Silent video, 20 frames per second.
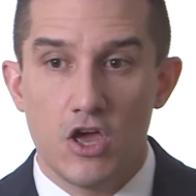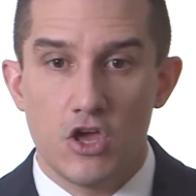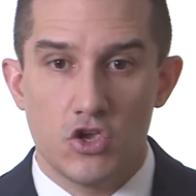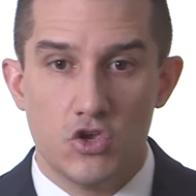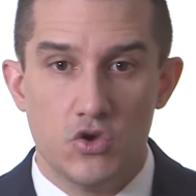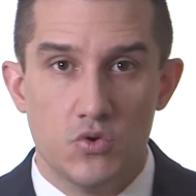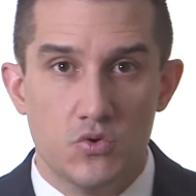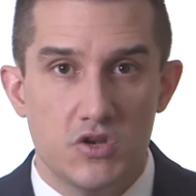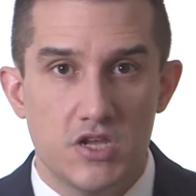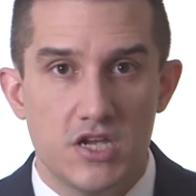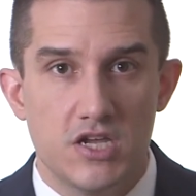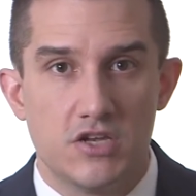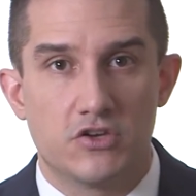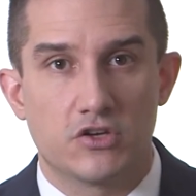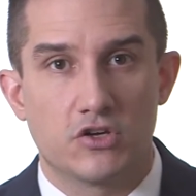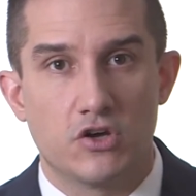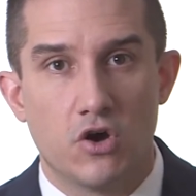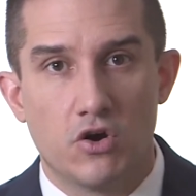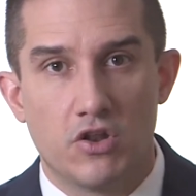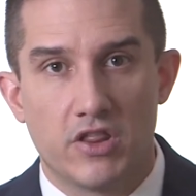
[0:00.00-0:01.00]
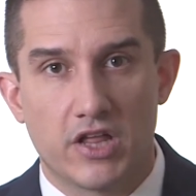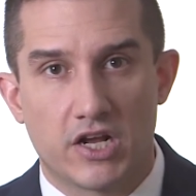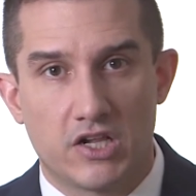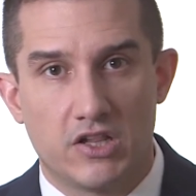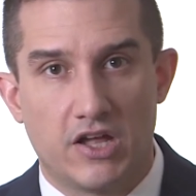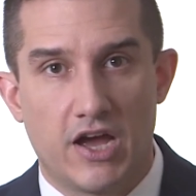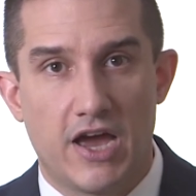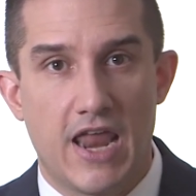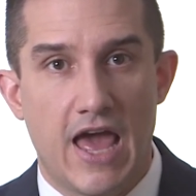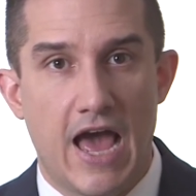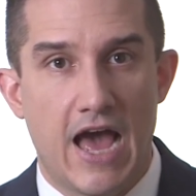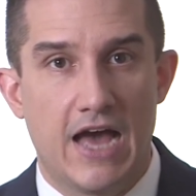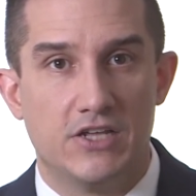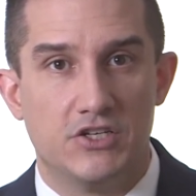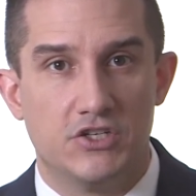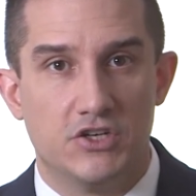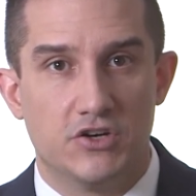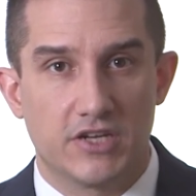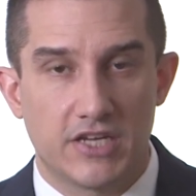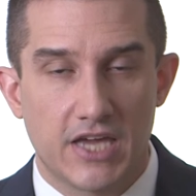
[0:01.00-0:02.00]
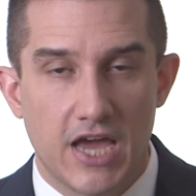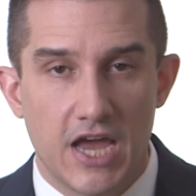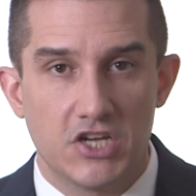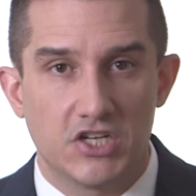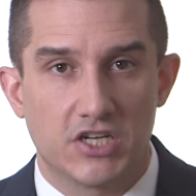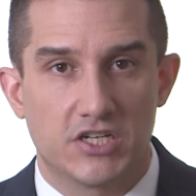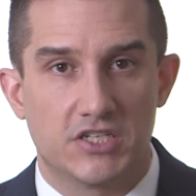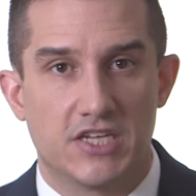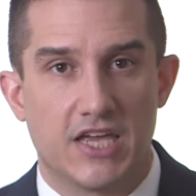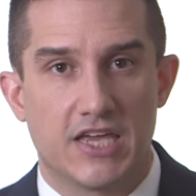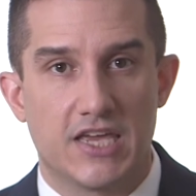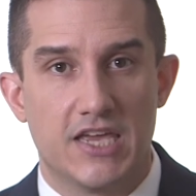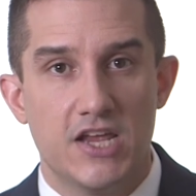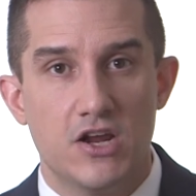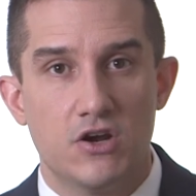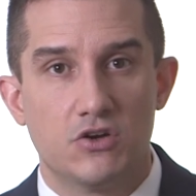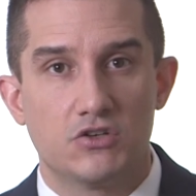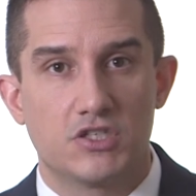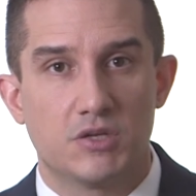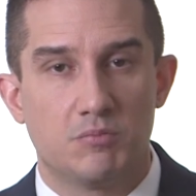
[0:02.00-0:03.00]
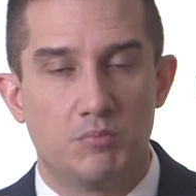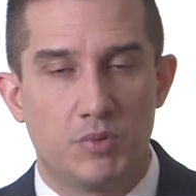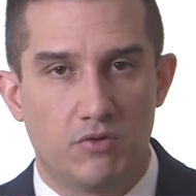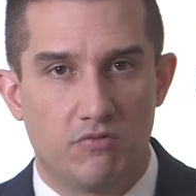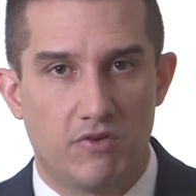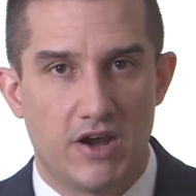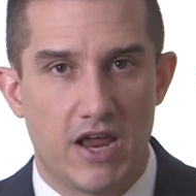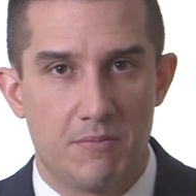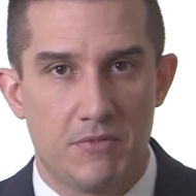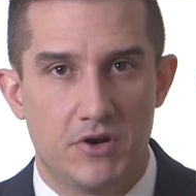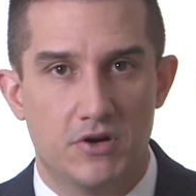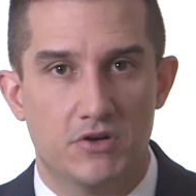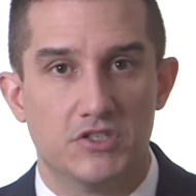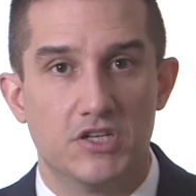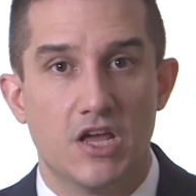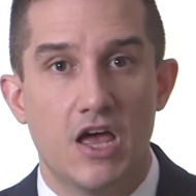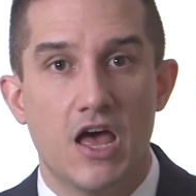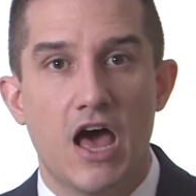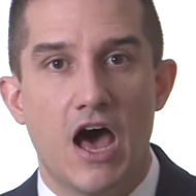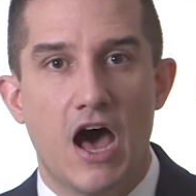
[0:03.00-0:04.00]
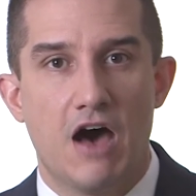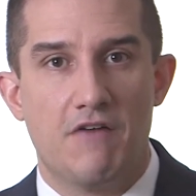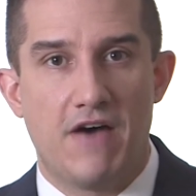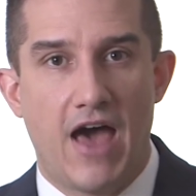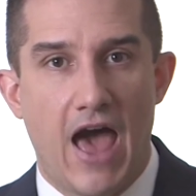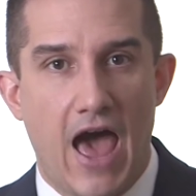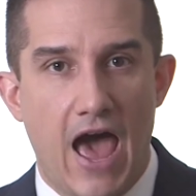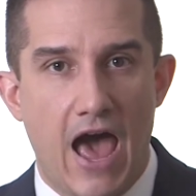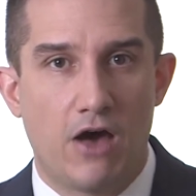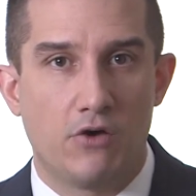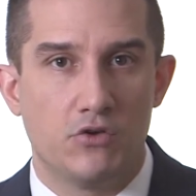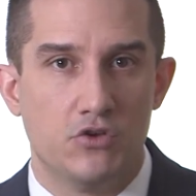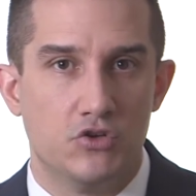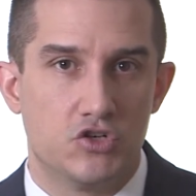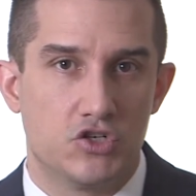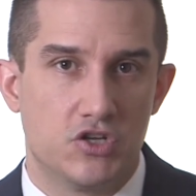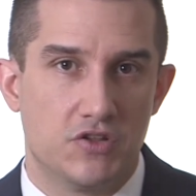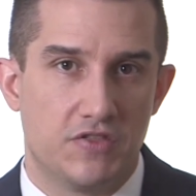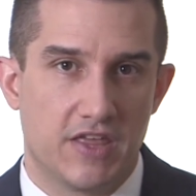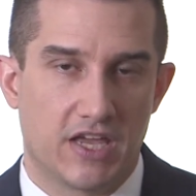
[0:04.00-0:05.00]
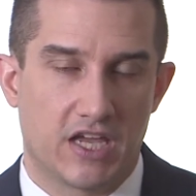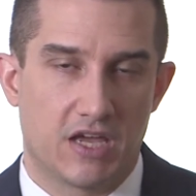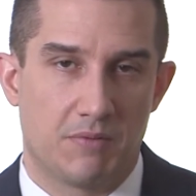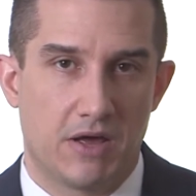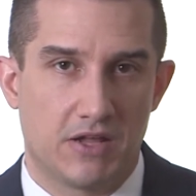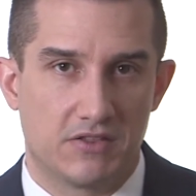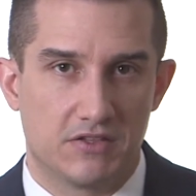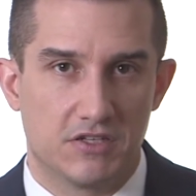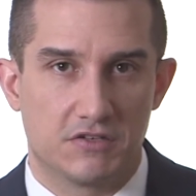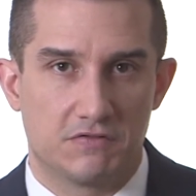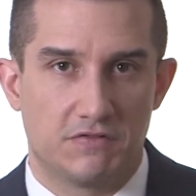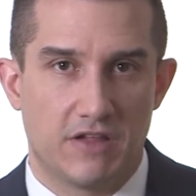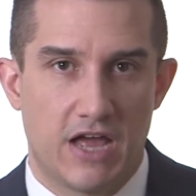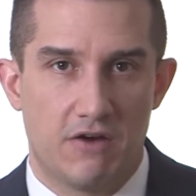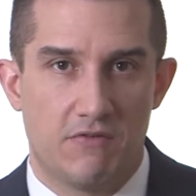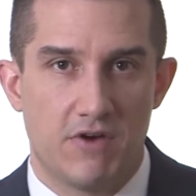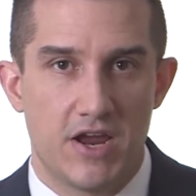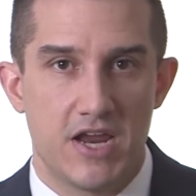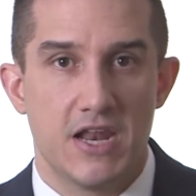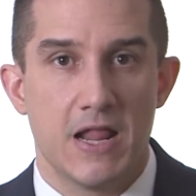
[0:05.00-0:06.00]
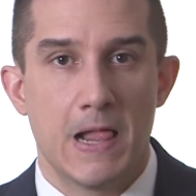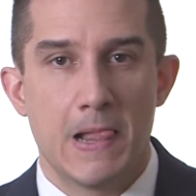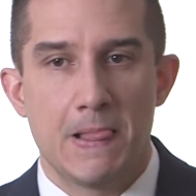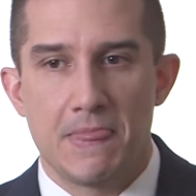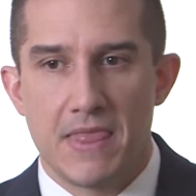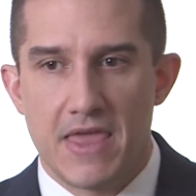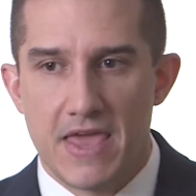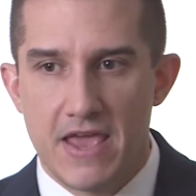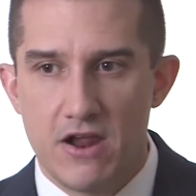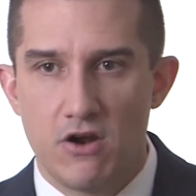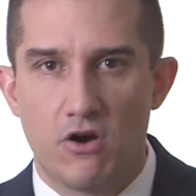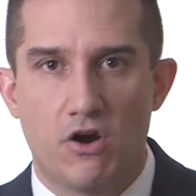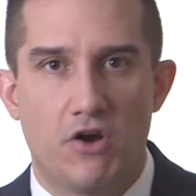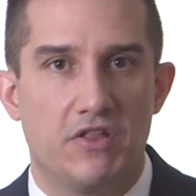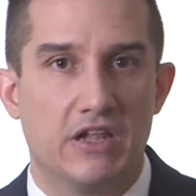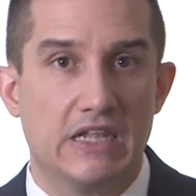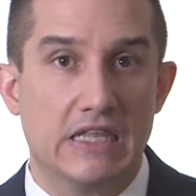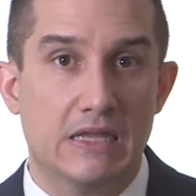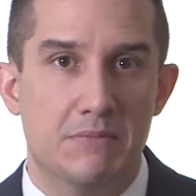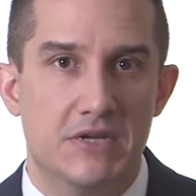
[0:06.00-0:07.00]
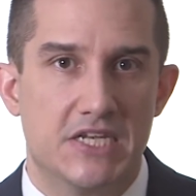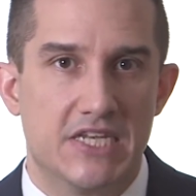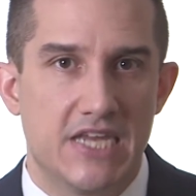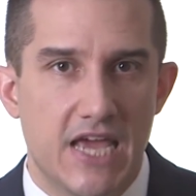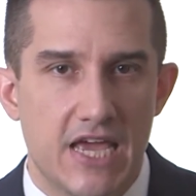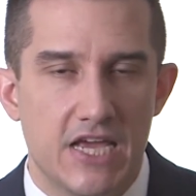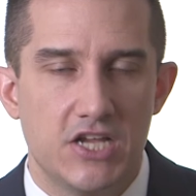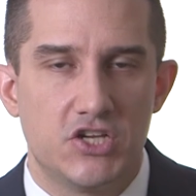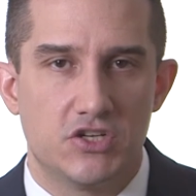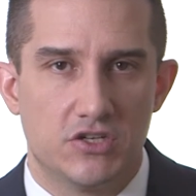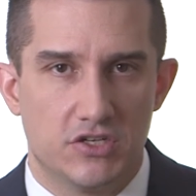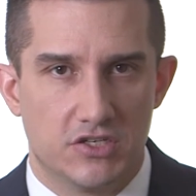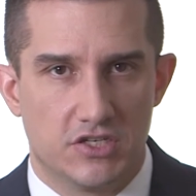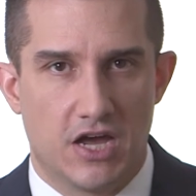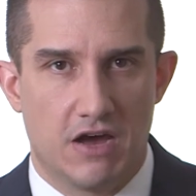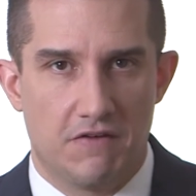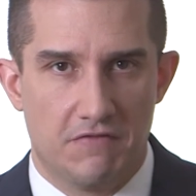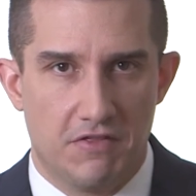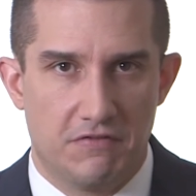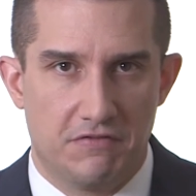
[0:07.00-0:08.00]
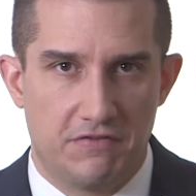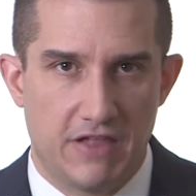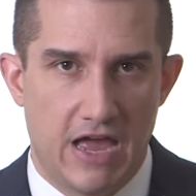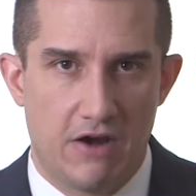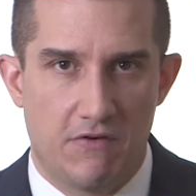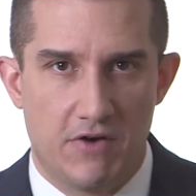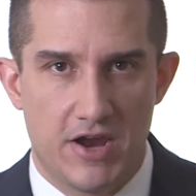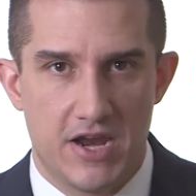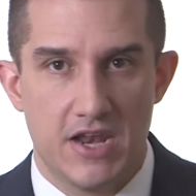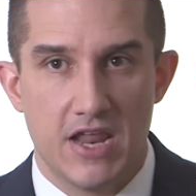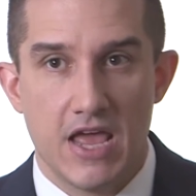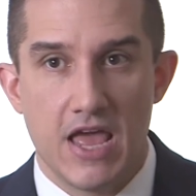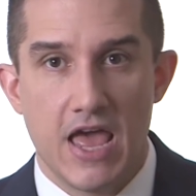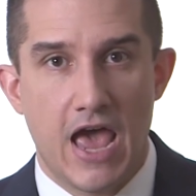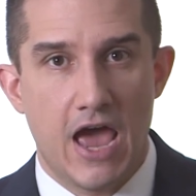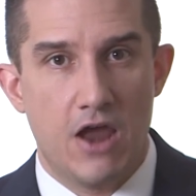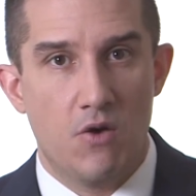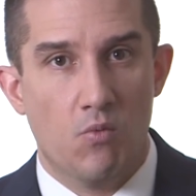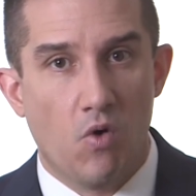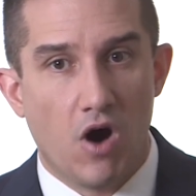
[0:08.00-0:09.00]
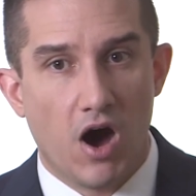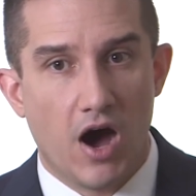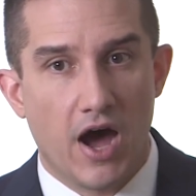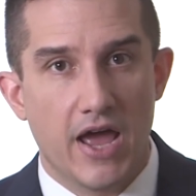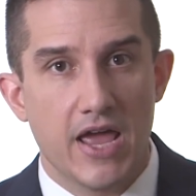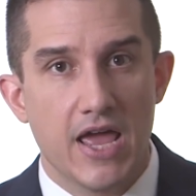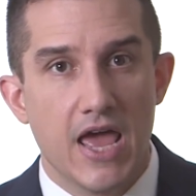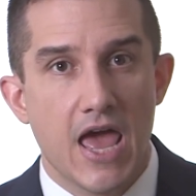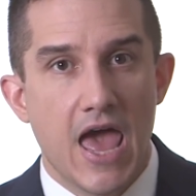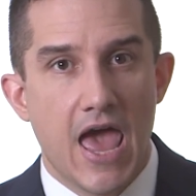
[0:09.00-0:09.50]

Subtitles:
You need to go to the client as you're engaging and saying, here's the parameters of how you should think about this flat rate. Here are the limitations of the flat rate and why.